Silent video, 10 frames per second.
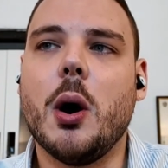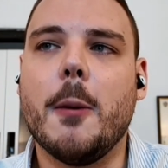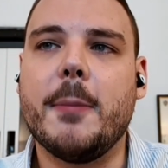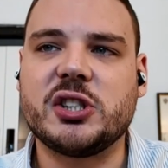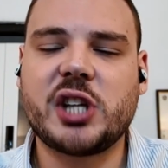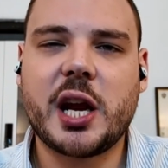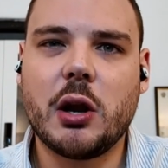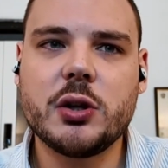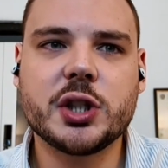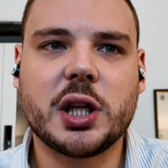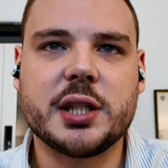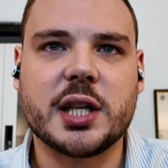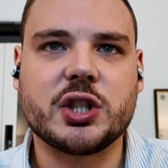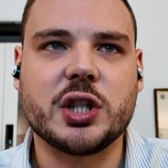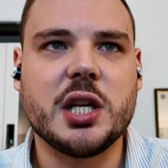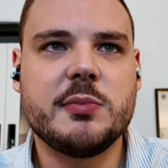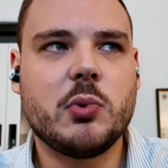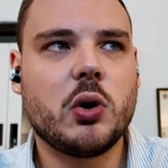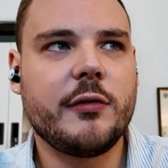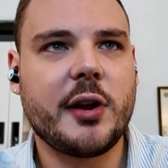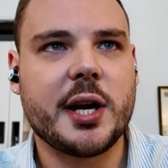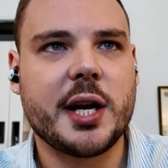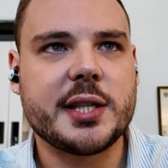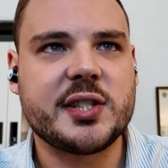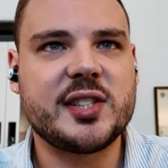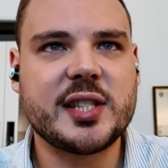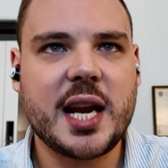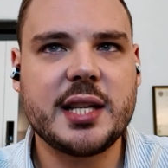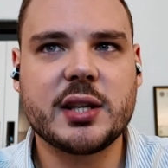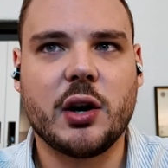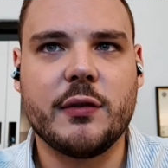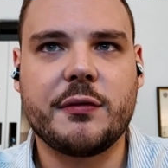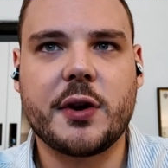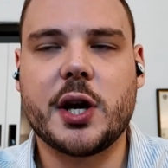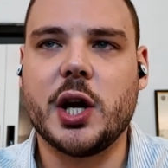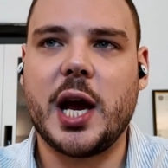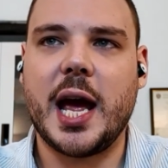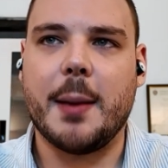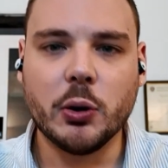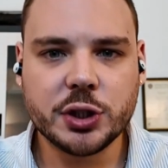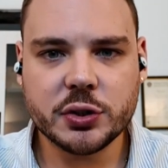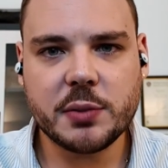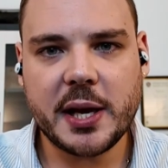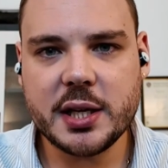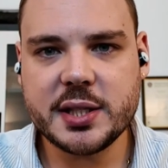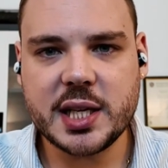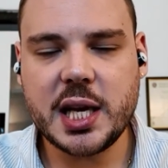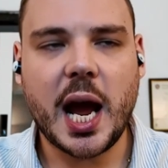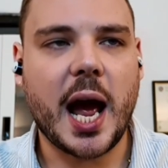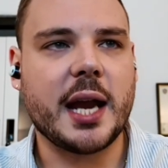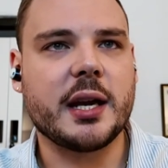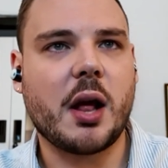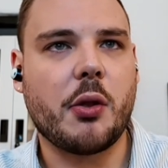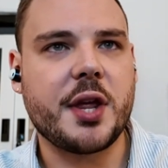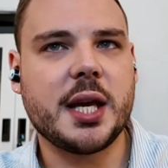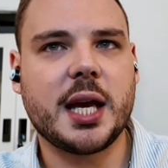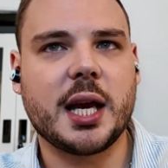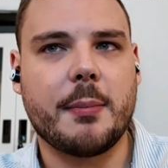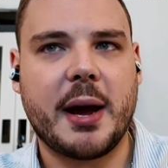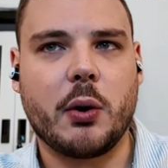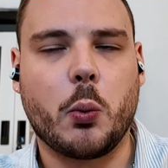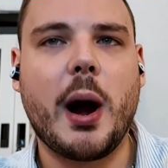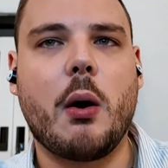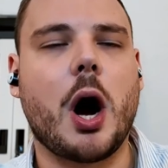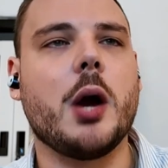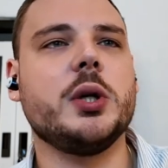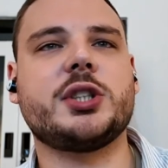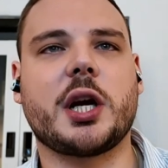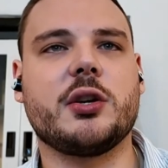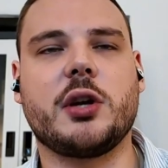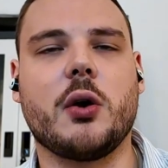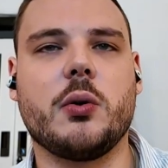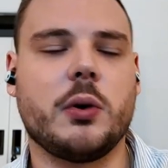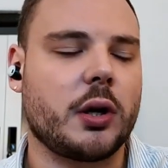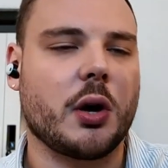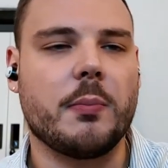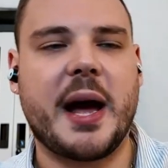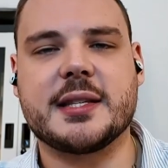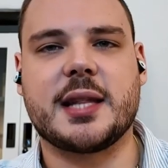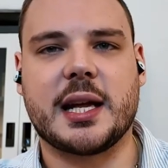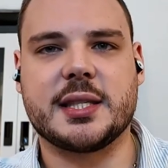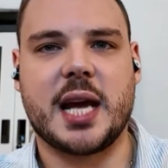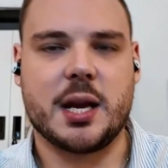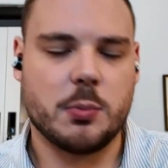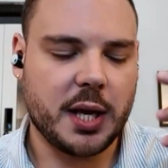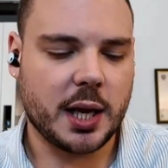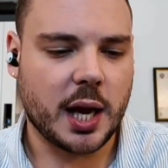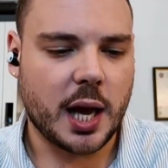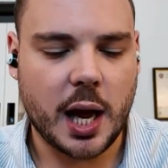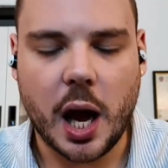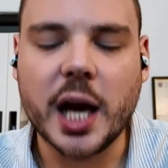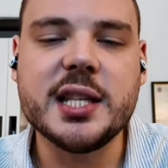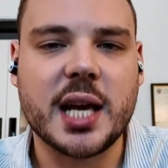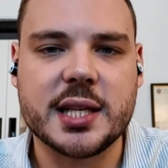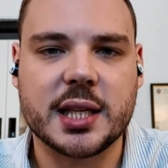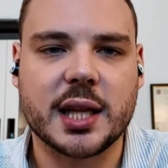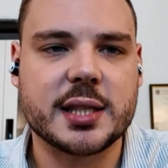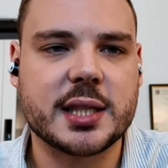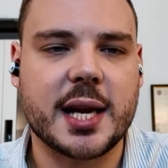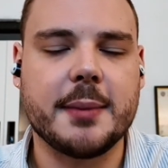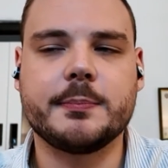But psychological addiction is more of a state of emotional dependency and thinking about, wow, I wish I could go back to that state, being ideating that state.